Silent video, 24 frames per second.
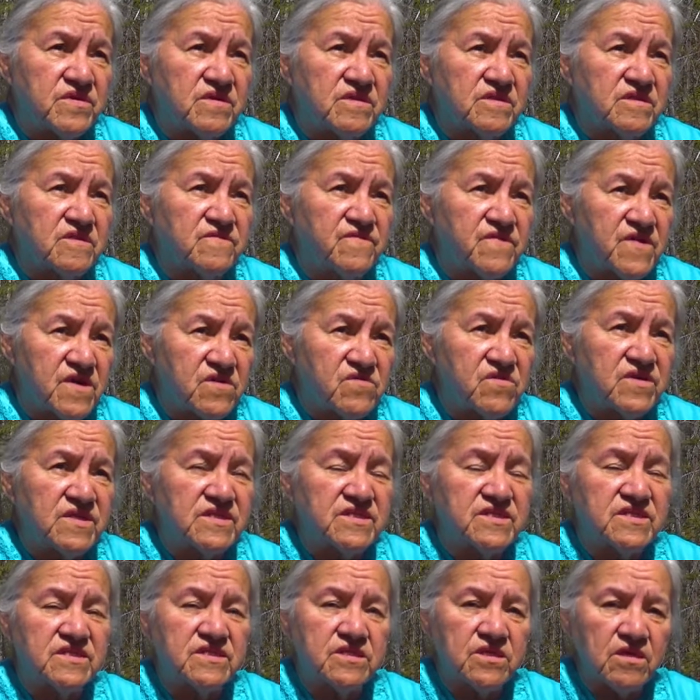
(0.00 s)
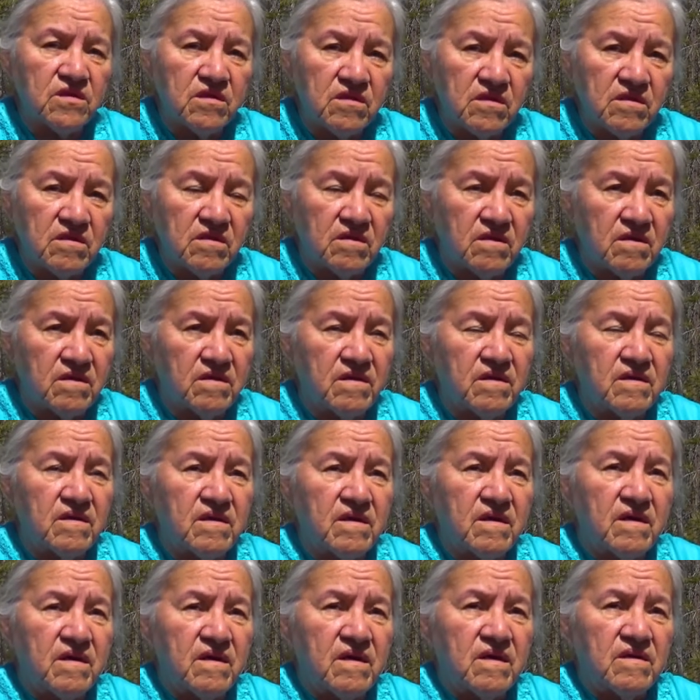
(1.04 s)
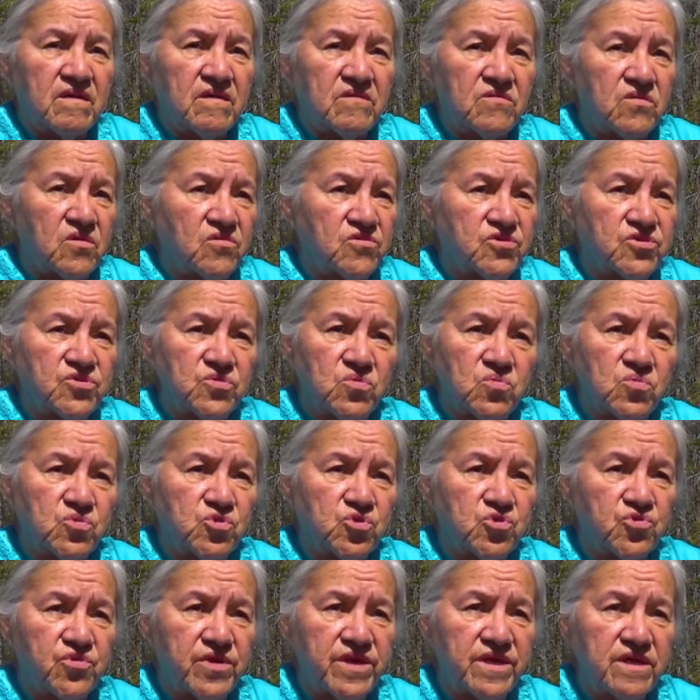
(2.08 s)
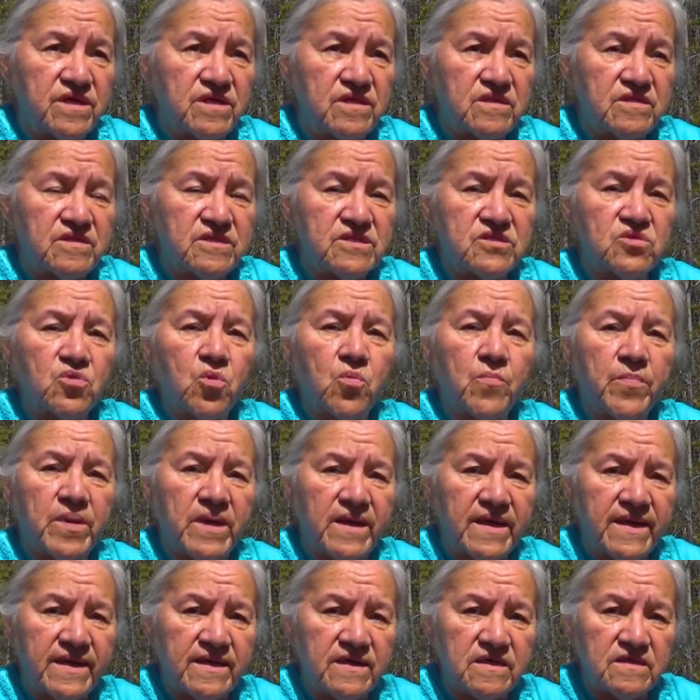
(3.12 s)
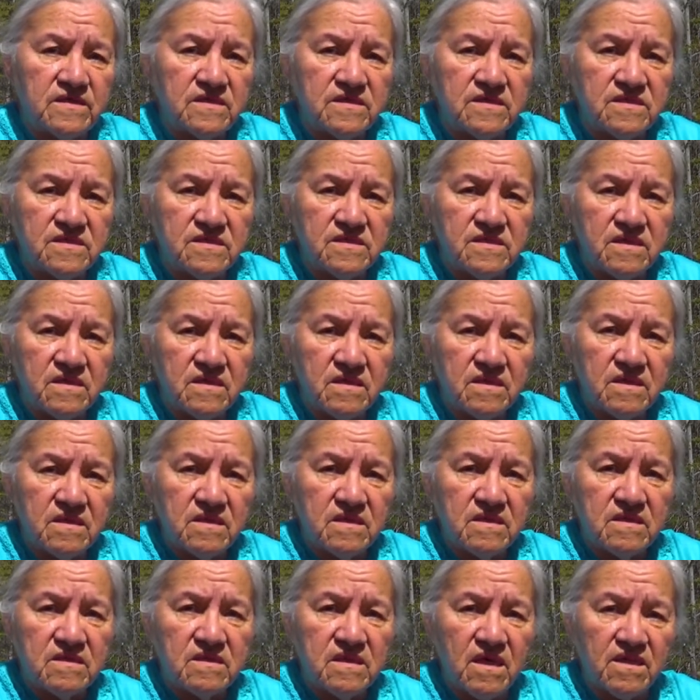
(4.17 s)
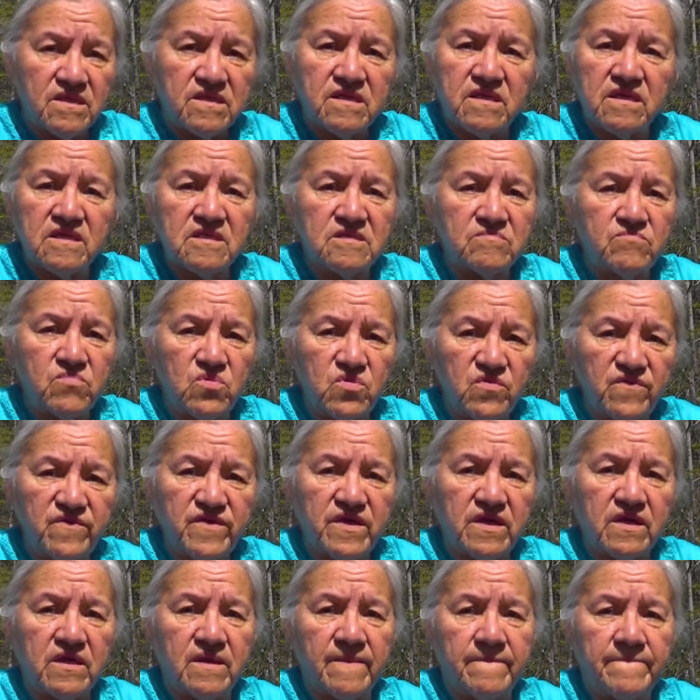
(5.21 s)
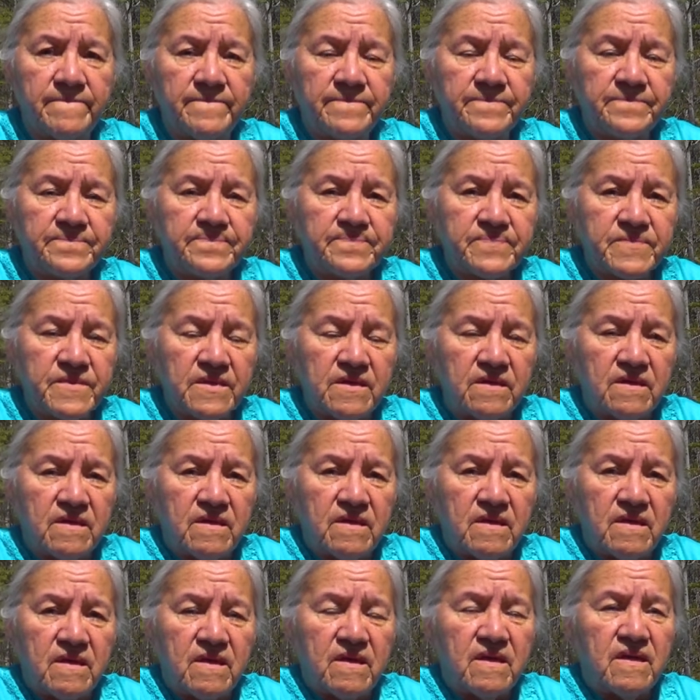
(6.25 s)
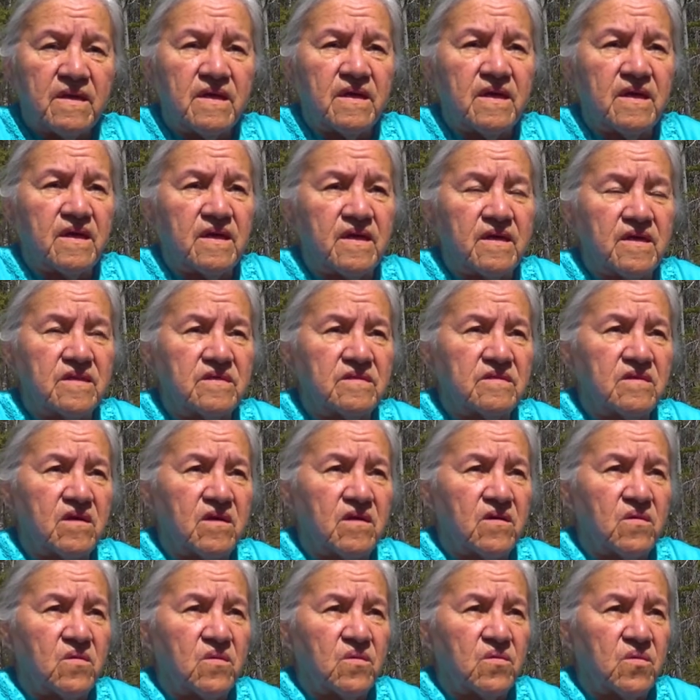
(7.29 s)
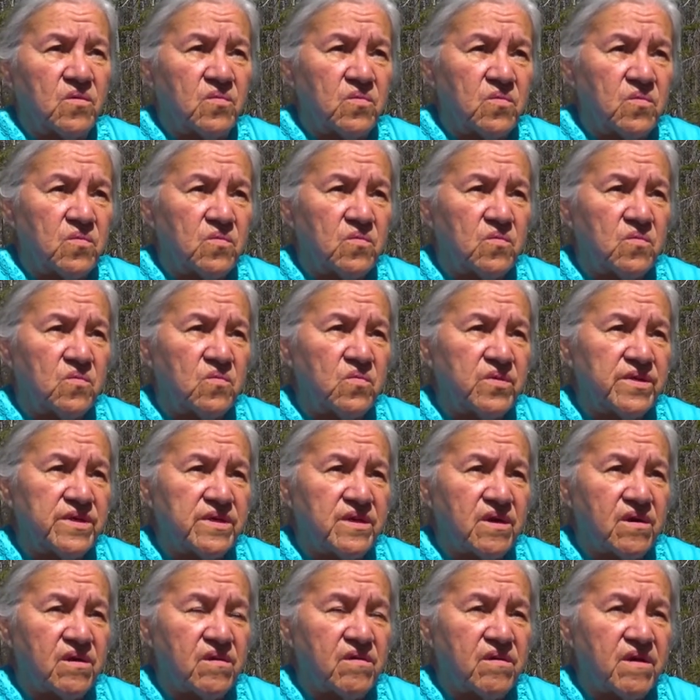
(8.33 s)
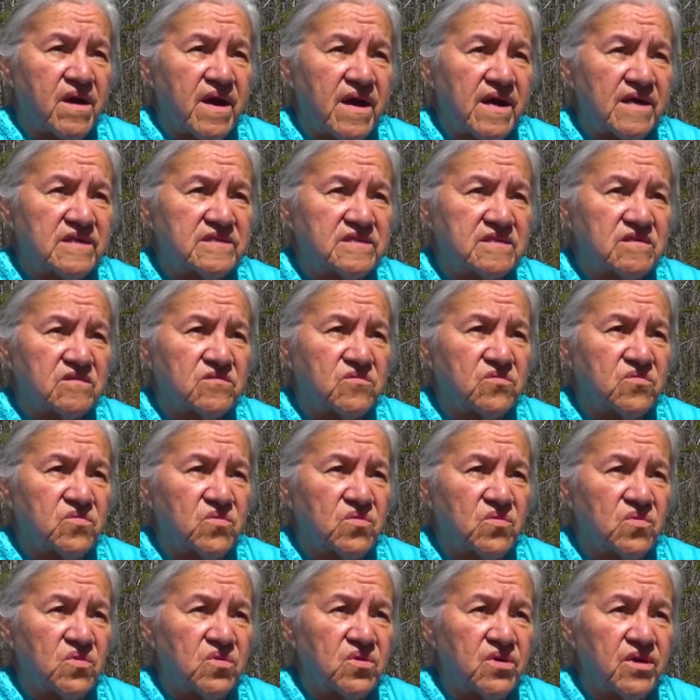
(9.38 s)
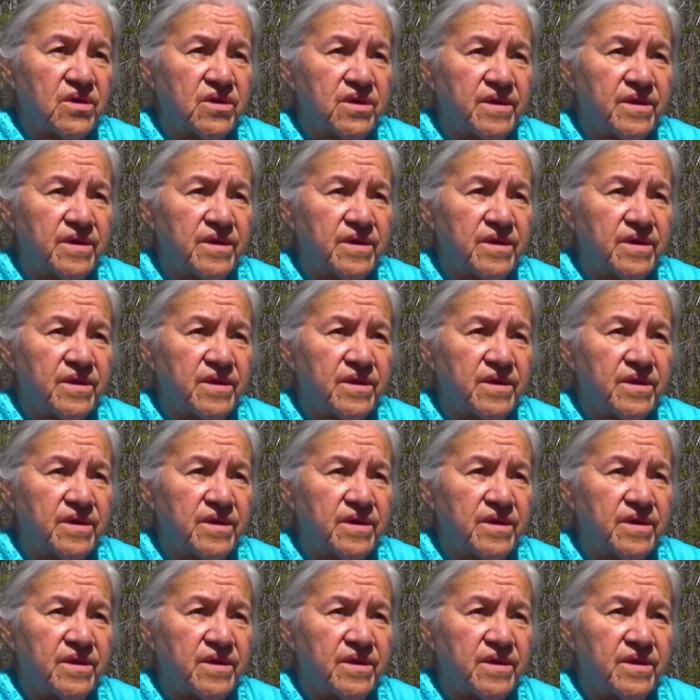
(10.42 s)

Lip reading: is very still, there's no trains, no planes, nothing's moving. And we are asked to